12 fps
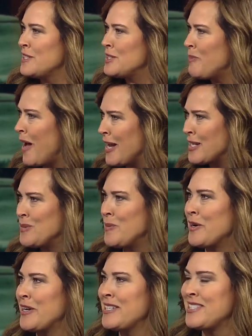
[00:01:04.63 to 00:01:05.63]
and a spa
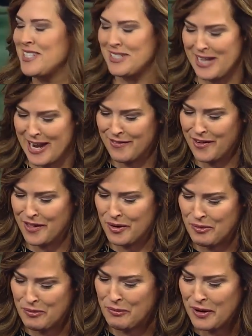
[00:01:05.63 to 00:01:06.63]
experience and a lot of
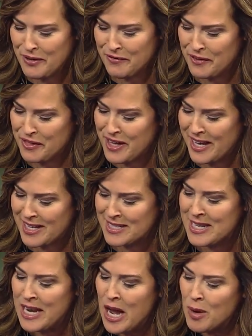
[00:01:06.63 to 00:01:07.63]
other wonderful
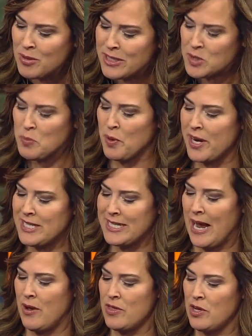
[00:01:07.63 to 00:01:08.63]
things. But let's break
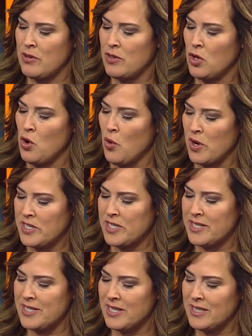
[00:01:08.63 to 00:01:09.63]
down the, the
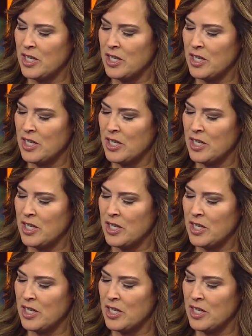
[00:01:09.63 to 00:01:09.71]
courses yeah. a